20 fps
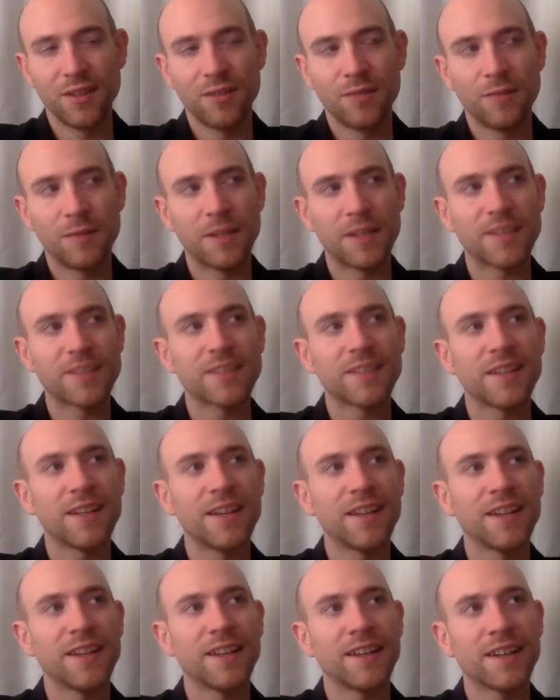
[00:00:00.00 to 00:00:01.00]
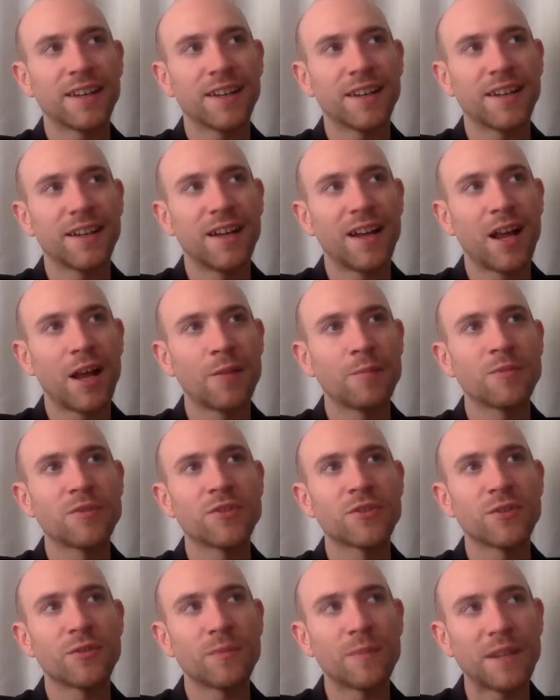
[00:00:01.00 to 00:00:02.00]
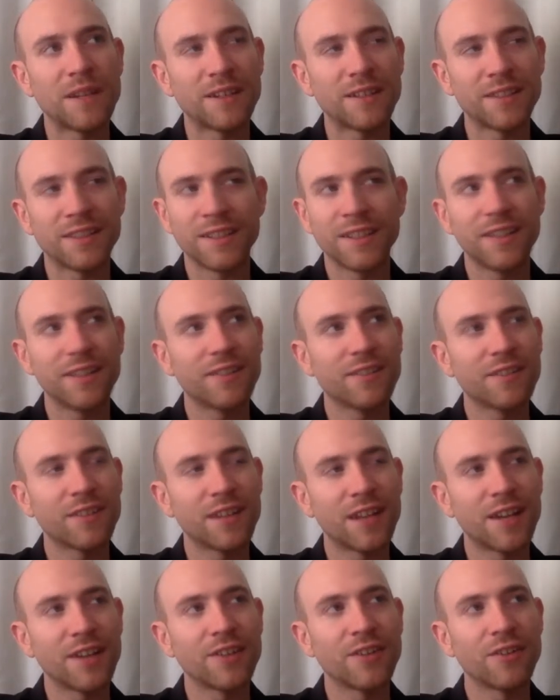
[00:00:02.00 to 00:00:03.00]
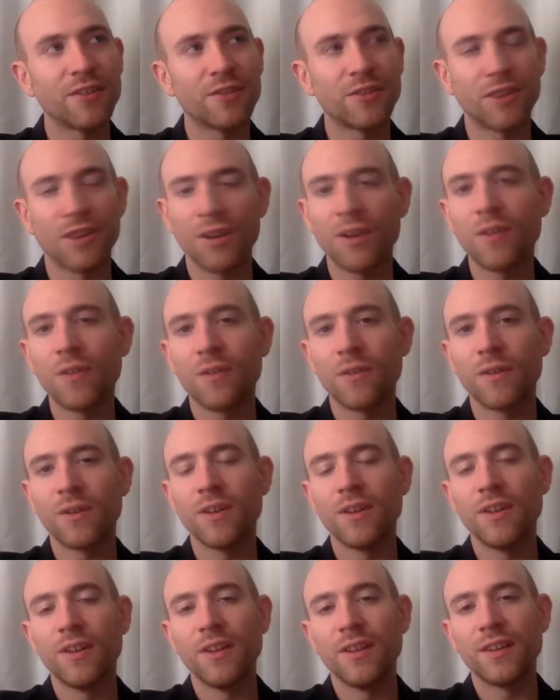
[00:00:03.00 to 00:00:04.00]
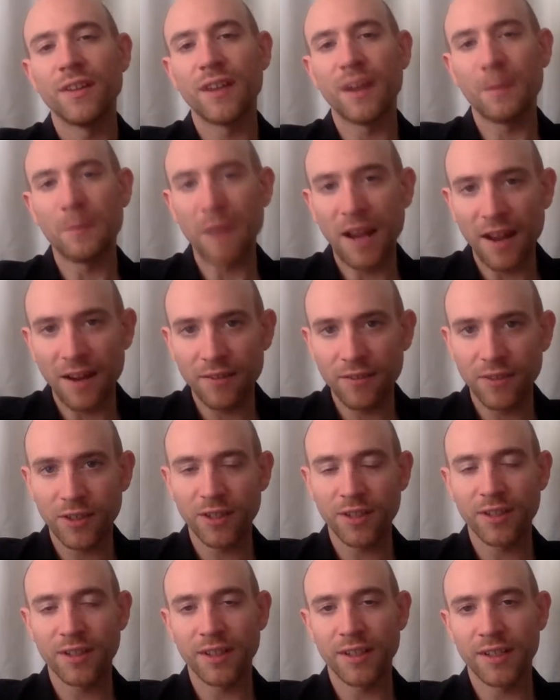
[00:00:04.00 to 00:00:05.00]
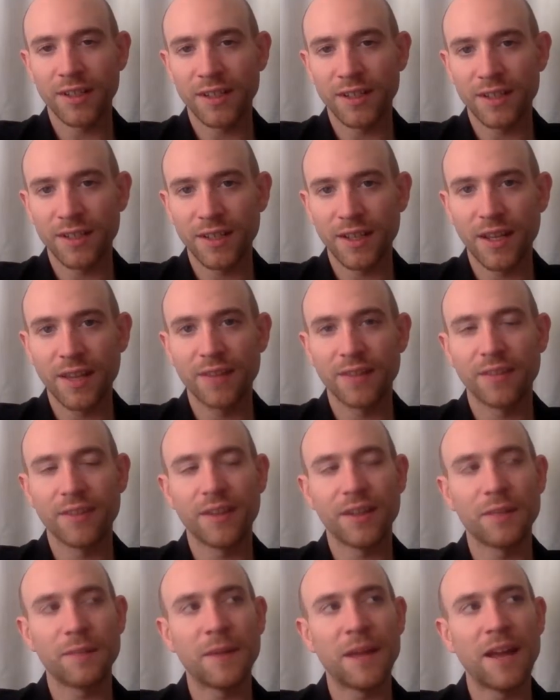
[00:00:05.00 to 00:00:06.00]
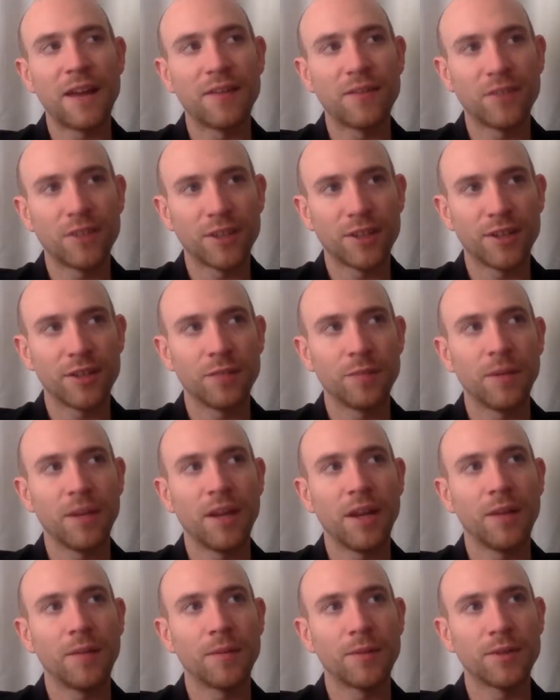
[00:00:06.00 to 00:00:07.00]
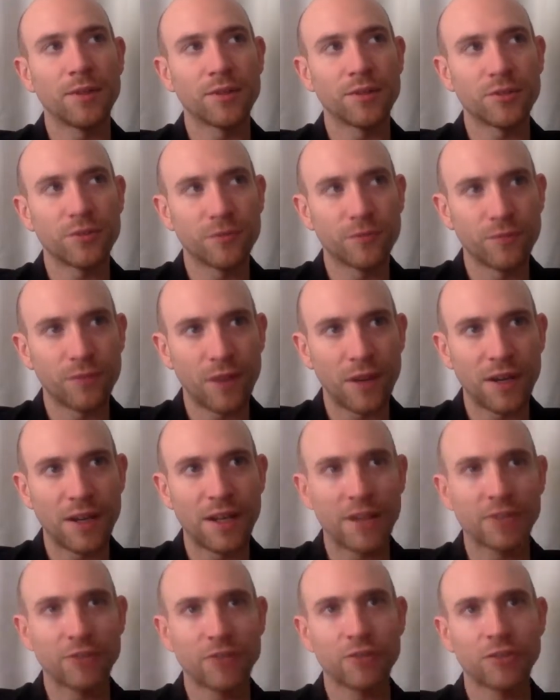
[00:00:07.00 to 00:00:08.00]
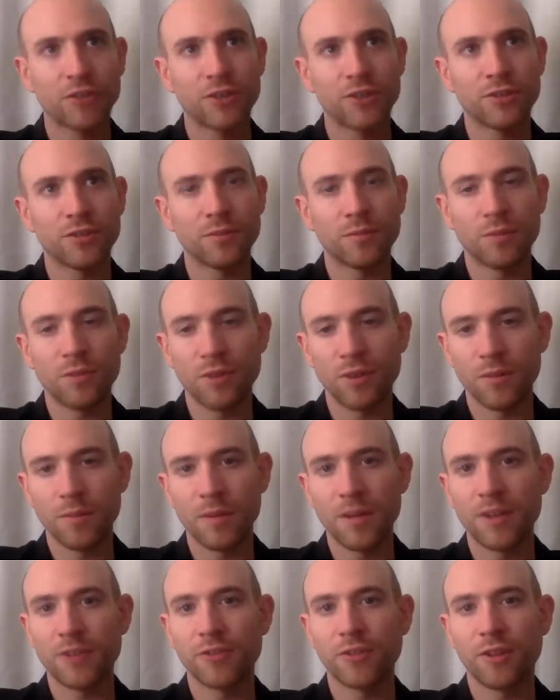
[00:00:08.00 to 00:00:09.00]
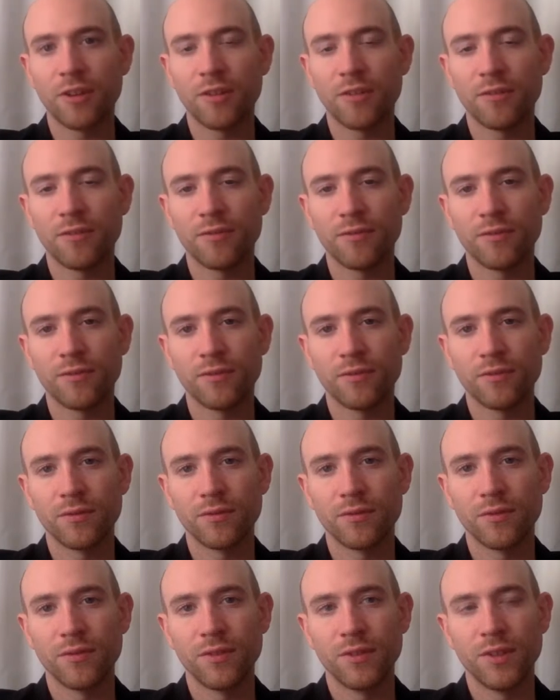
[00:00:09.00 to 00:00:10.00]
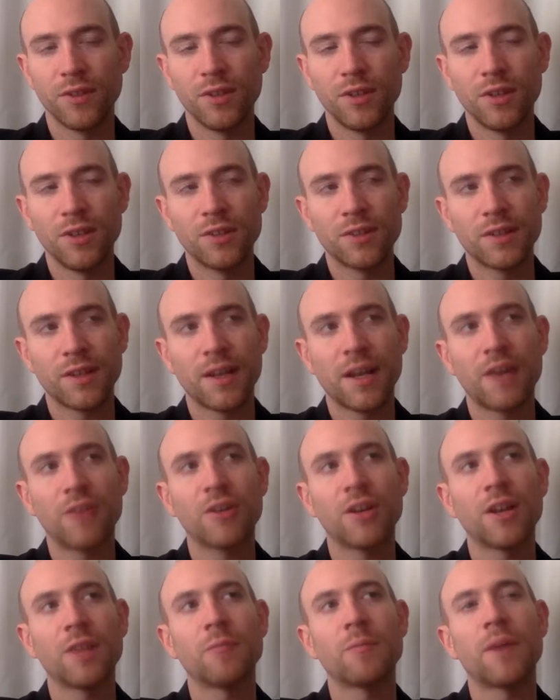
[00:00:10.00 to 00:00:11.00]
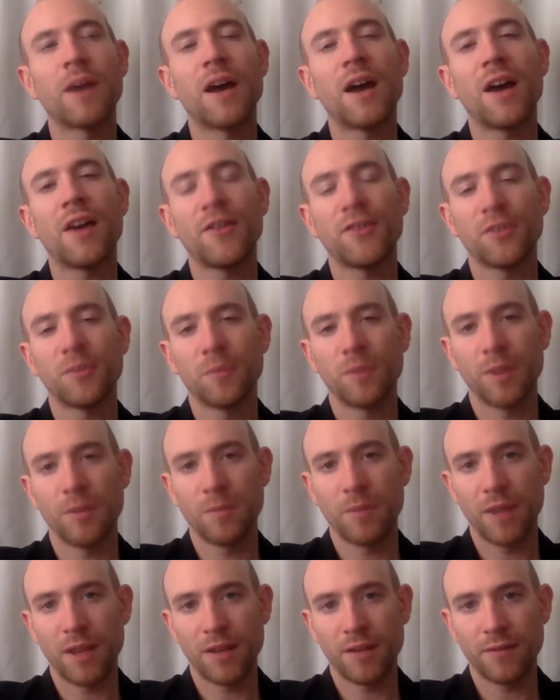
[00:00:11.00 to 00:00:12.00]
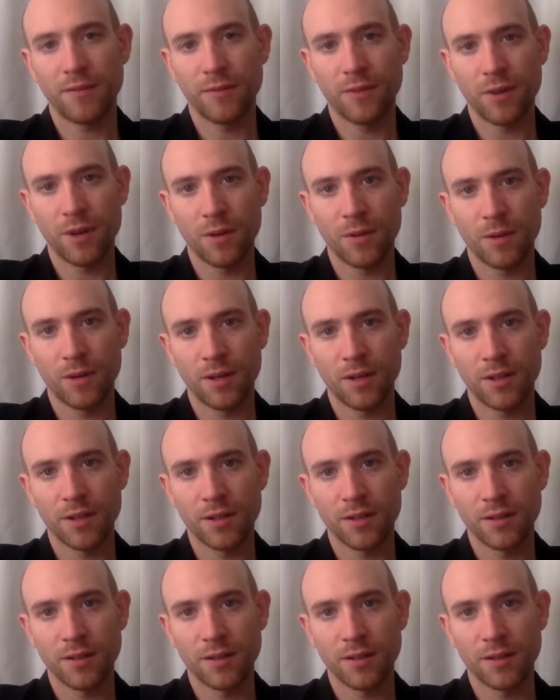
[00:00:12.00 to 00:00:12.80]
But it's like I'm so mentally ill that I don't know that I'm ever gonna get it together, that I'm ever gonna be able to financially support myself. It's like how could I possibly pay it forward?